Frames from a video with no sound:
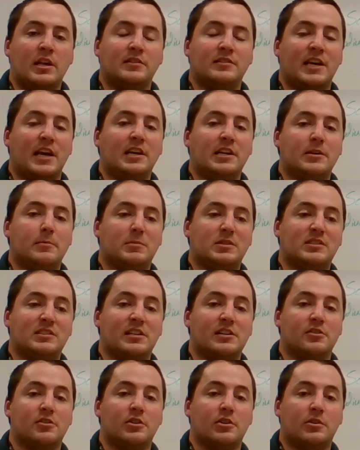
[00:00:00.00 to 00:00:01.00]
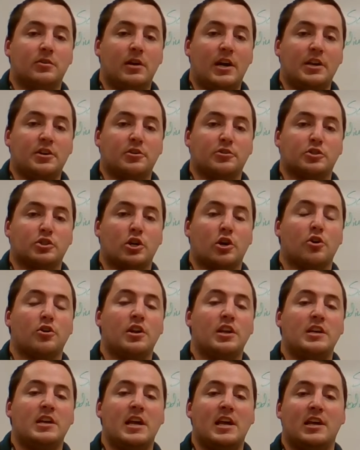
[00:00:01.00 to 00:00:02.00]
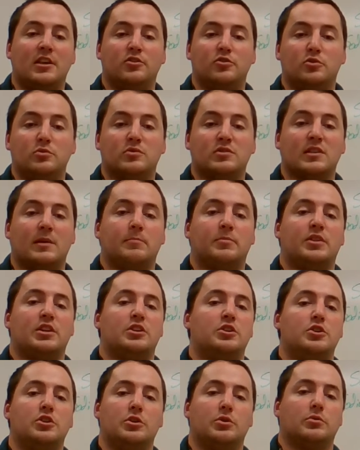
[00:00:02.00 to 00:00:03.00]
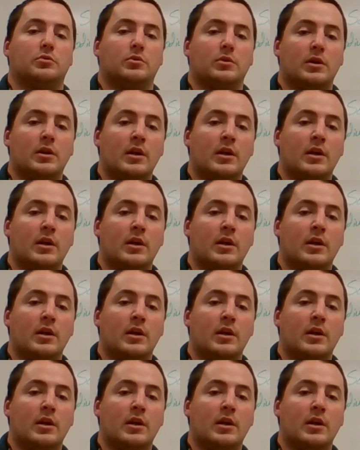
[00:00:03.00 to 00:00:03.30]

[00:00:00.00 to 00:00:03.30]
taking a material and you're turning it into something new.